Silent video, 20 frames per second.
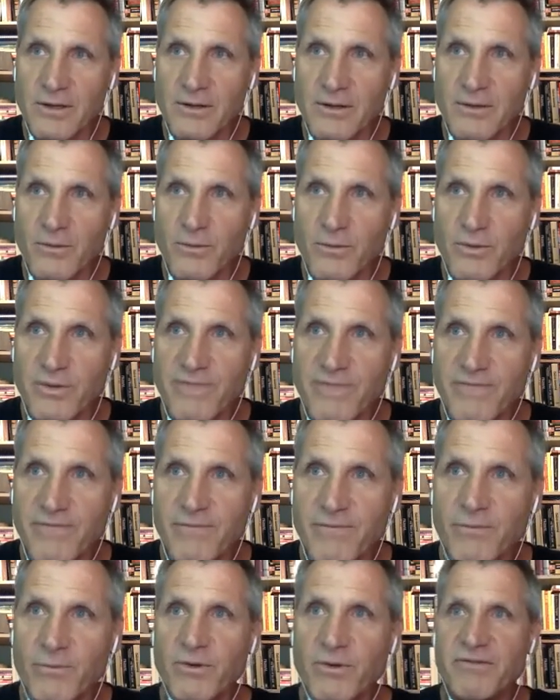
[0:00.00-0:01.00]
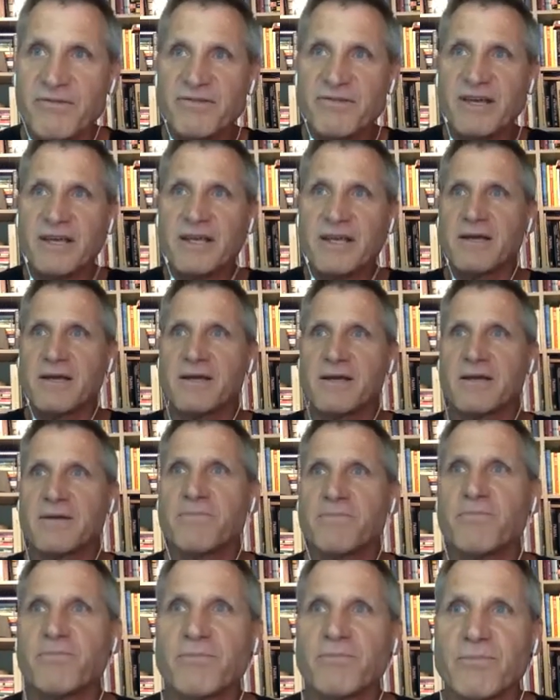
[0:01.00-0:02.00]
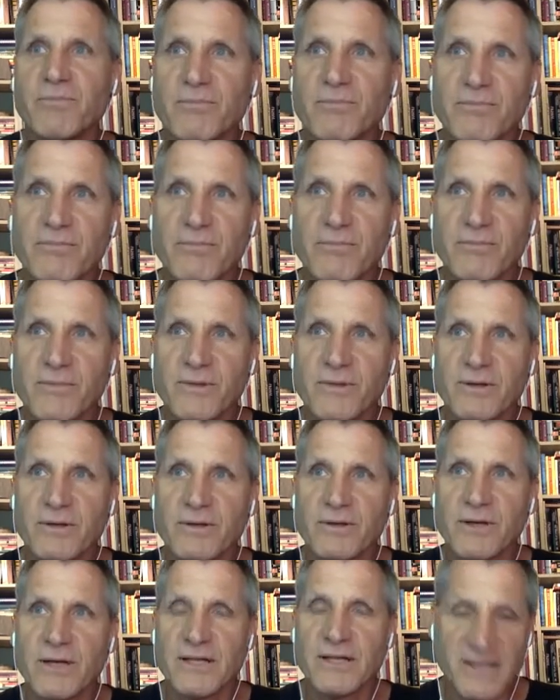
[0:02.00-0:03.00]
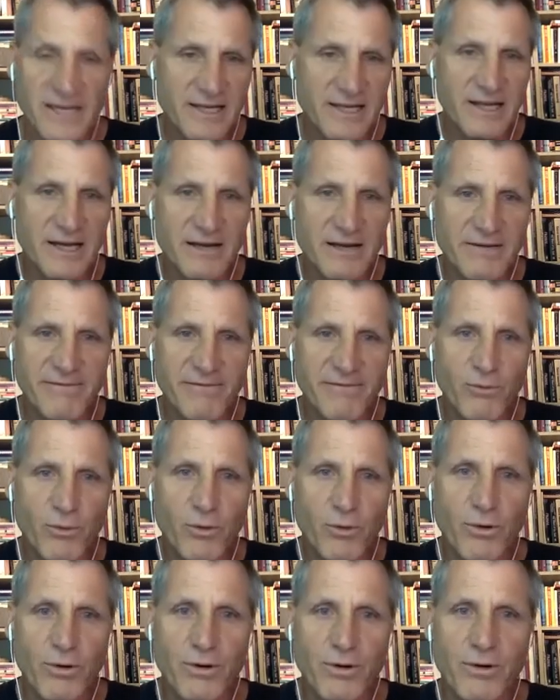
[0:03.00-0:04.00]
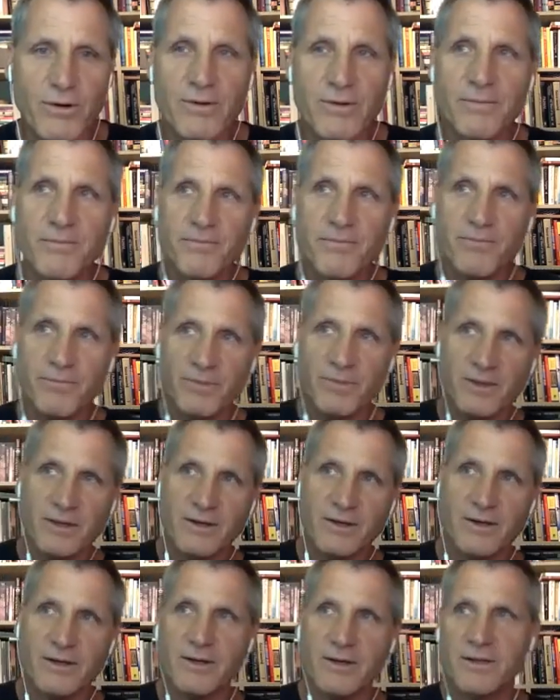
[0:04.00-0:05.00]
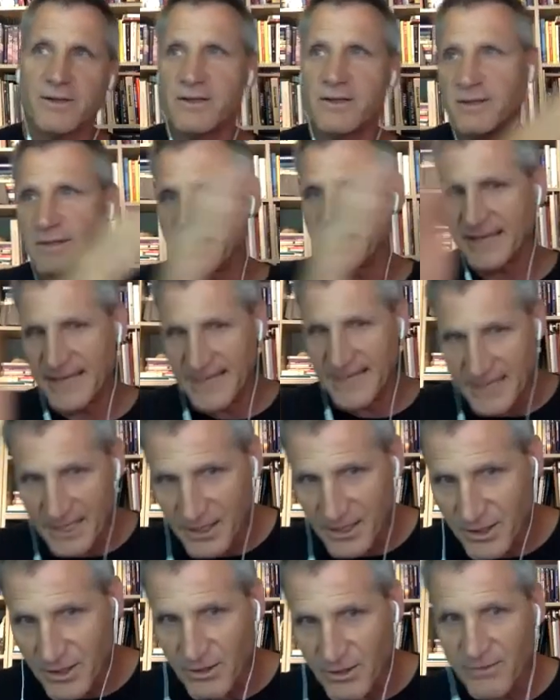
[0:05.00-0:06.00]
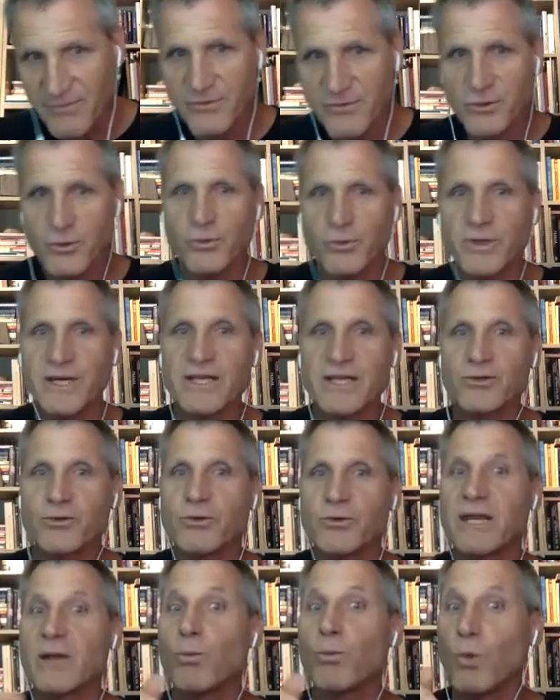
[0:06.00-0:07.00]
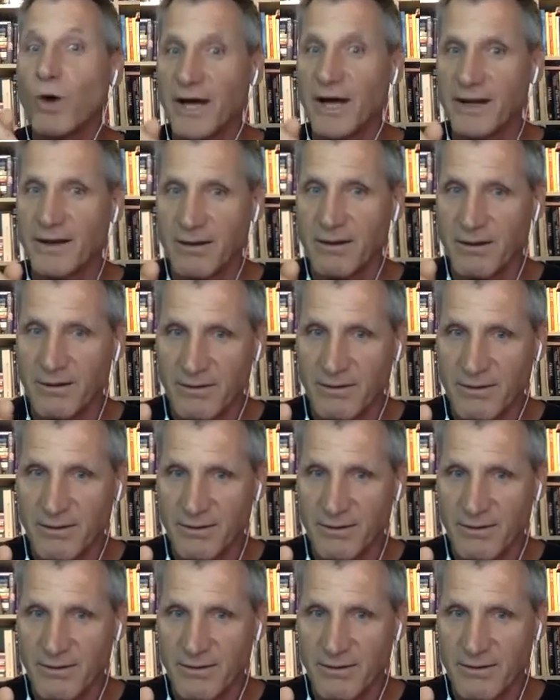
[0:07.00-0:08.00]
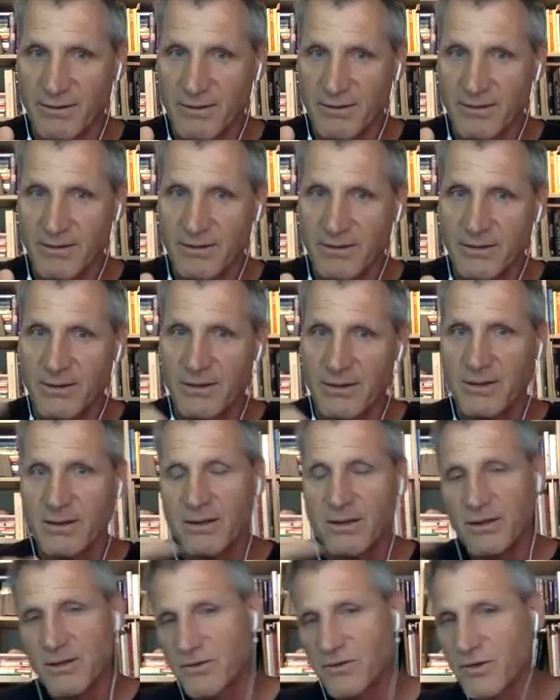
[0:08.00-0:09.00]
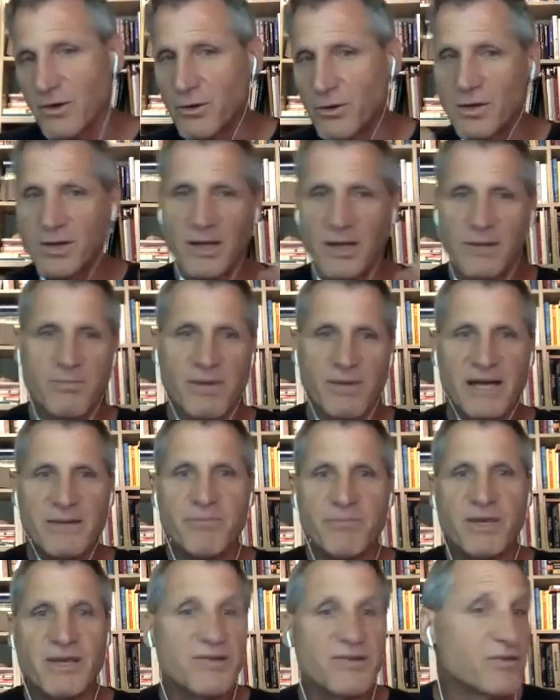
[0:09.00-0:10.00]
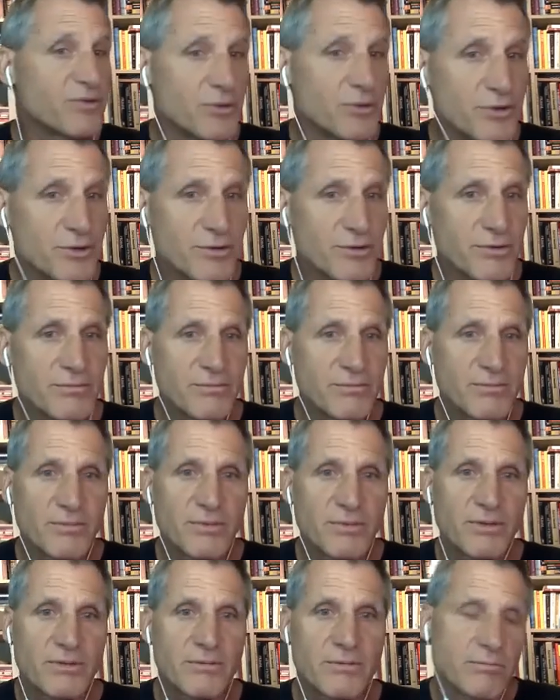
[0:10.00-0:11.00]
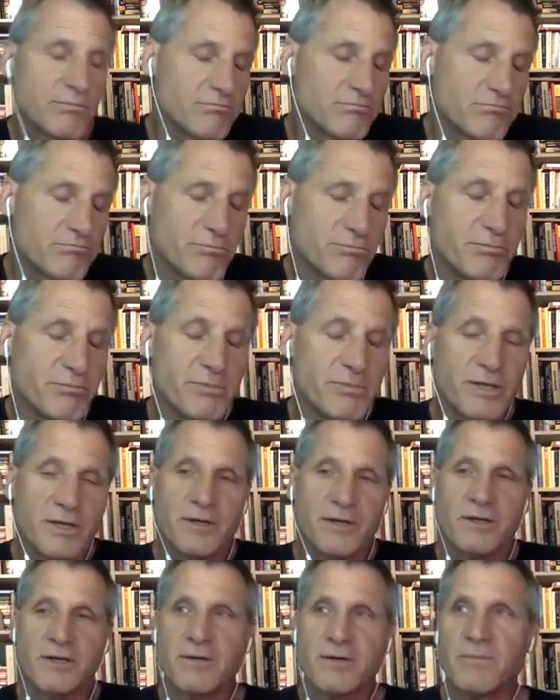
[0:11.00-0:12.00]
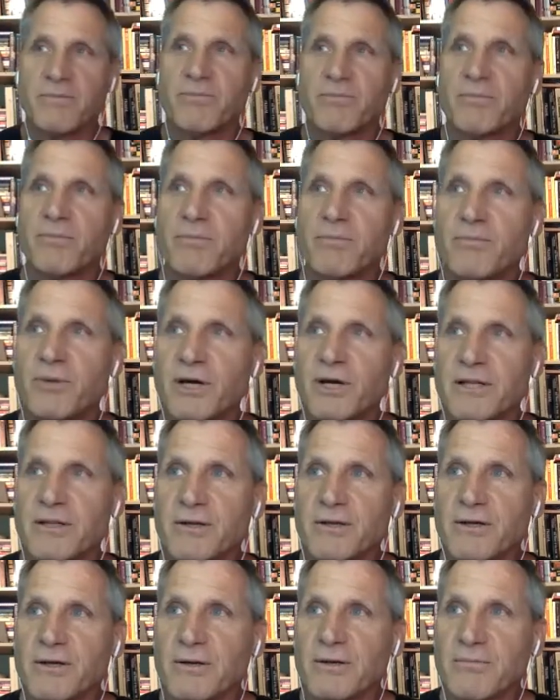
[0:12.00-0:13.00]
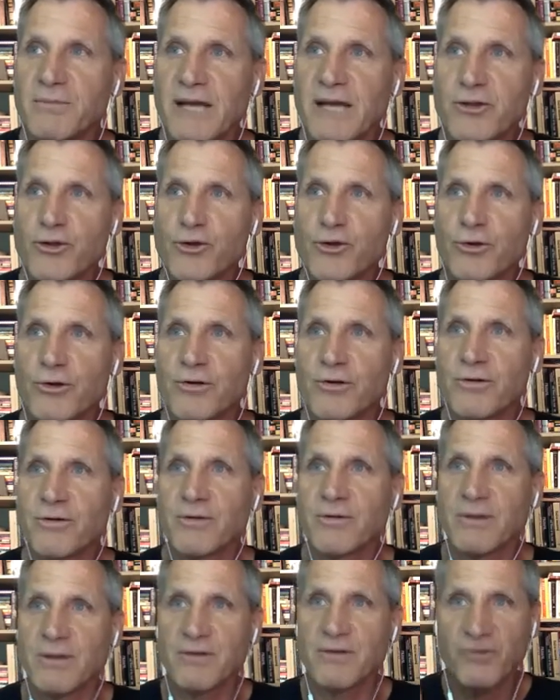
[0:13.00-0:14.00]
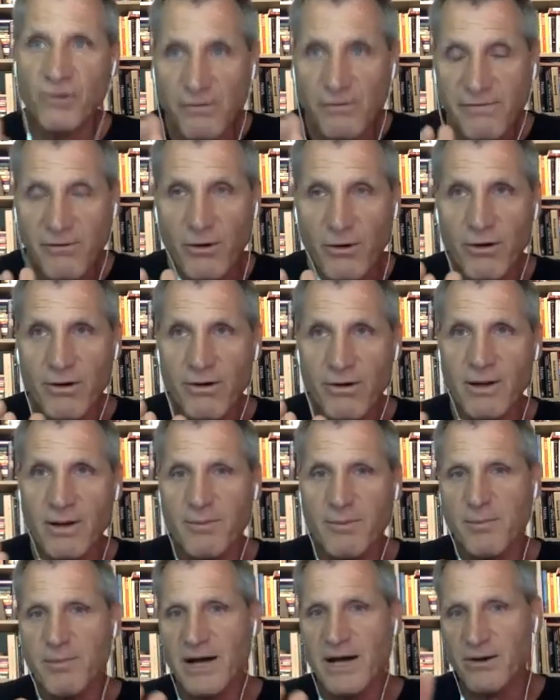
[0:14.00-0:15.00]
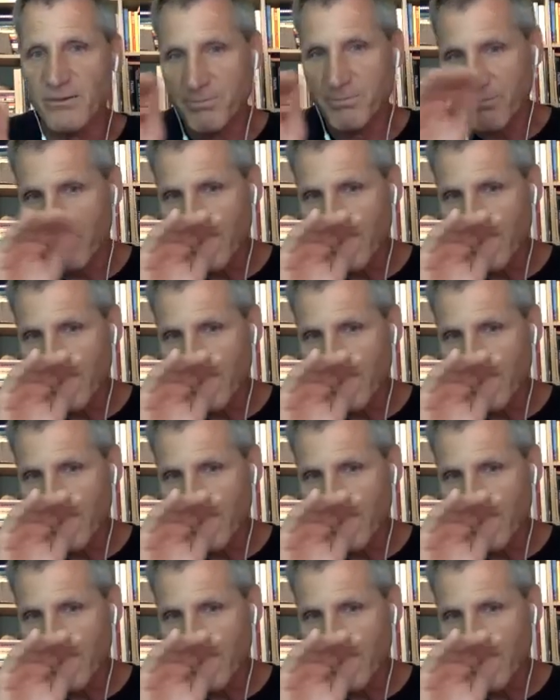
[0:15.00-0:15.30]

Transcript: We've set a deadline for the end of 2021. So it might be sooner, but I'm not sure. So far, I'm about